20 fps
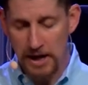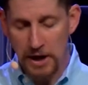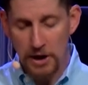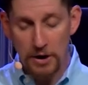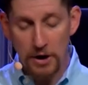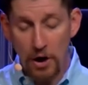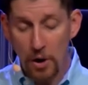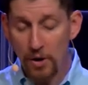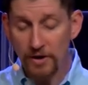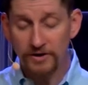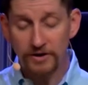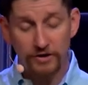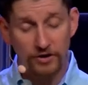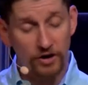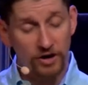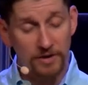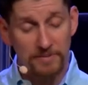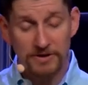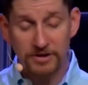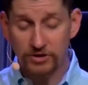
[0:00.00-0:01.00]
knowing that there are
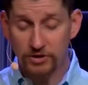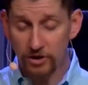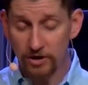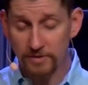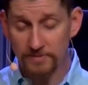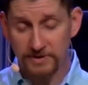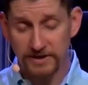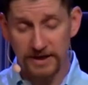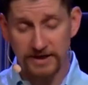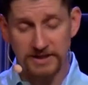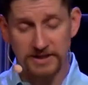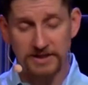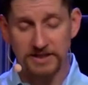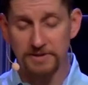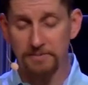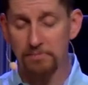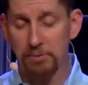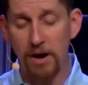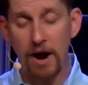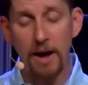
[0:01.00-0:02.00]
going to be circumstances
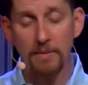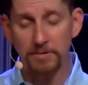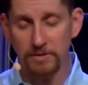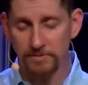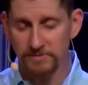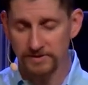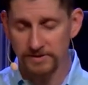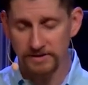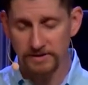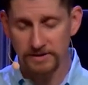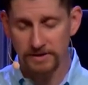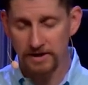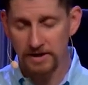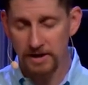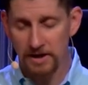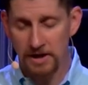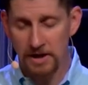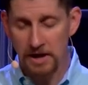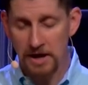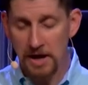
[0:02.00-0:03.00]
and problems,
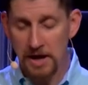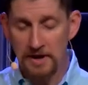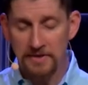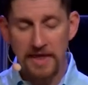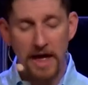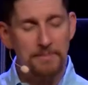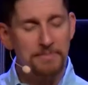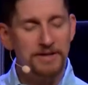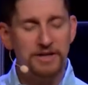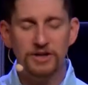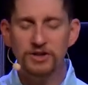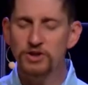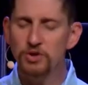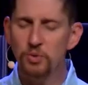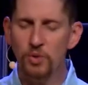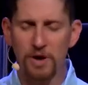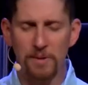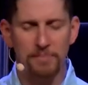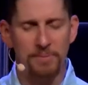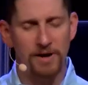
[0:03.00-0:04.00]
not because you
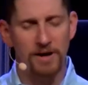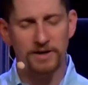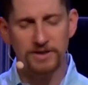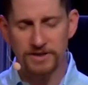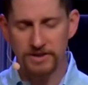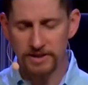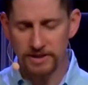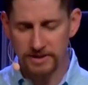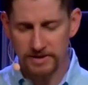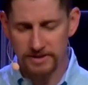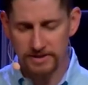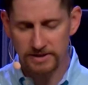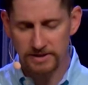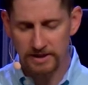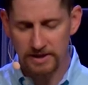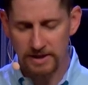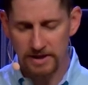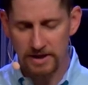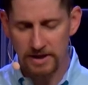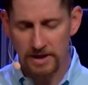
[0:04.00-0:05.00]
want to punish us,
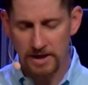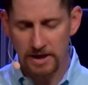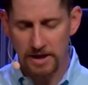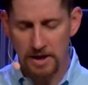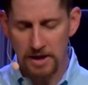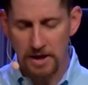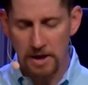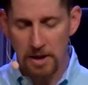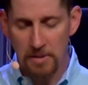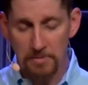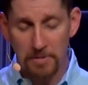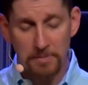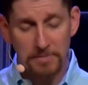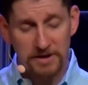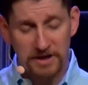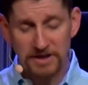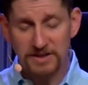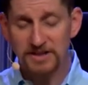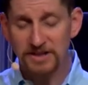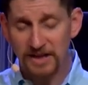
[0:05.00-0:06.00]
but
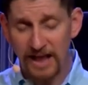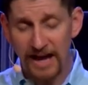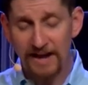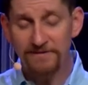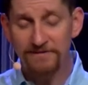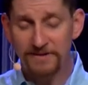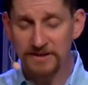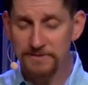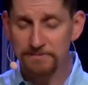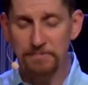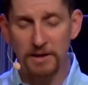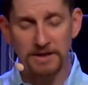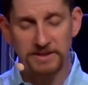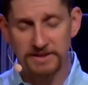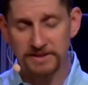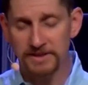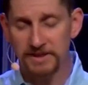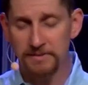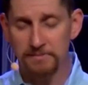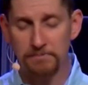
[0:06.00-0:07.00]
because life is
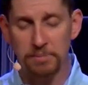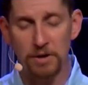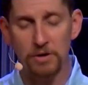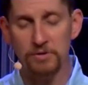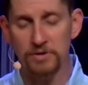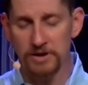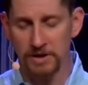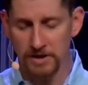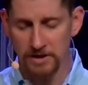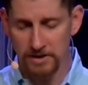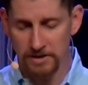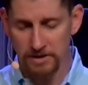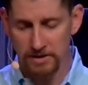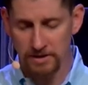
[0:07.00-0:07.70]
busted and broken.